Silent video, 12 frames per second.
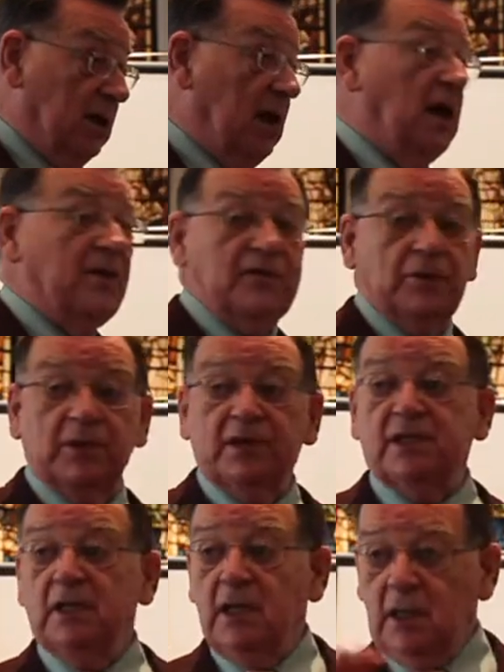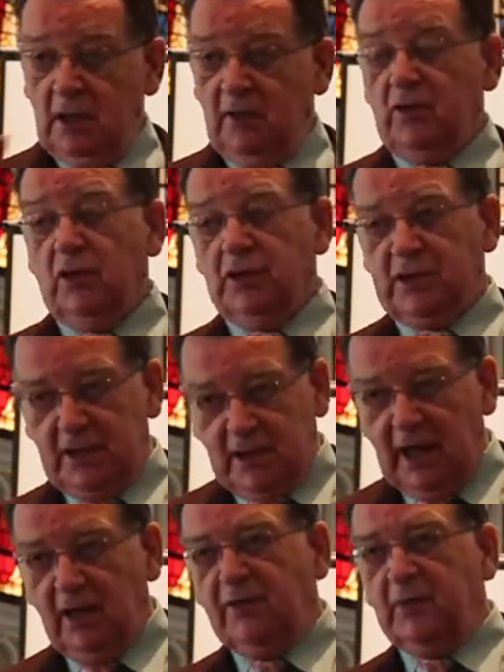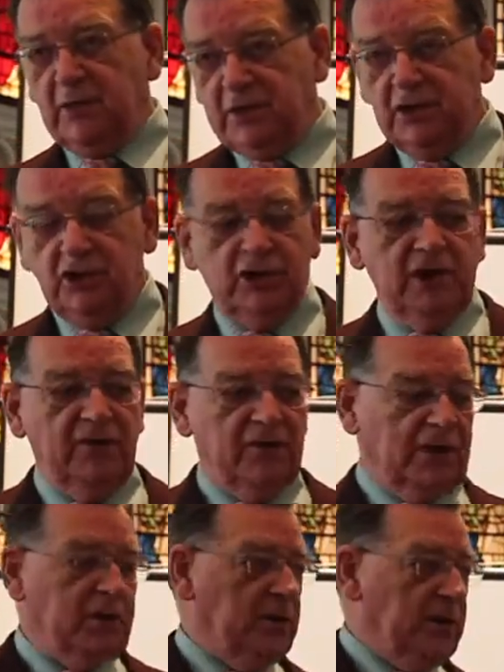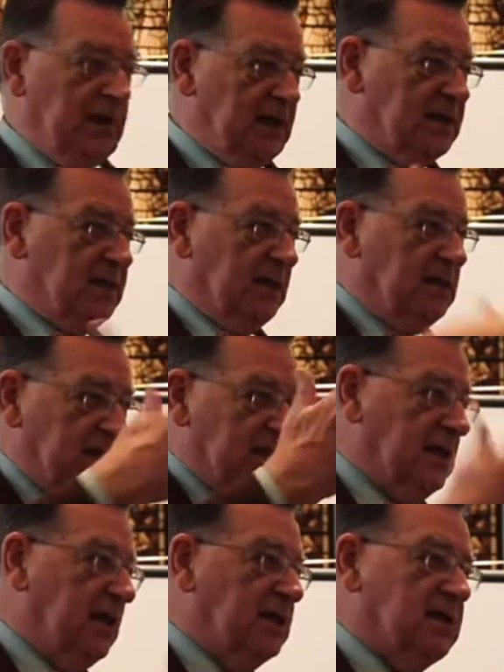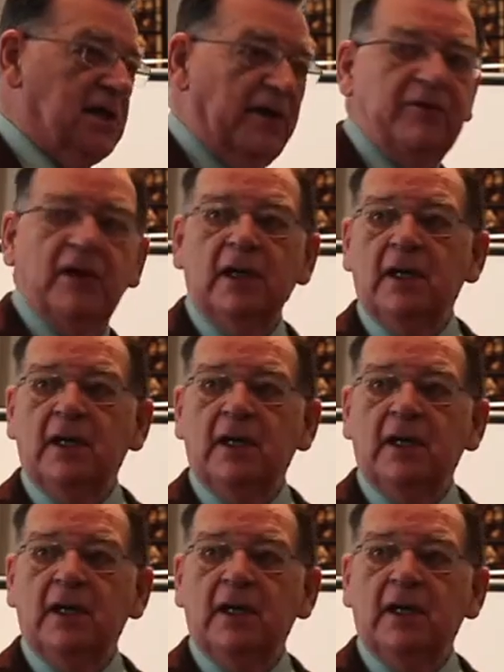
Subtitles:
afterwards. And of course, Calvin was in Geneva doing his city-state stuff.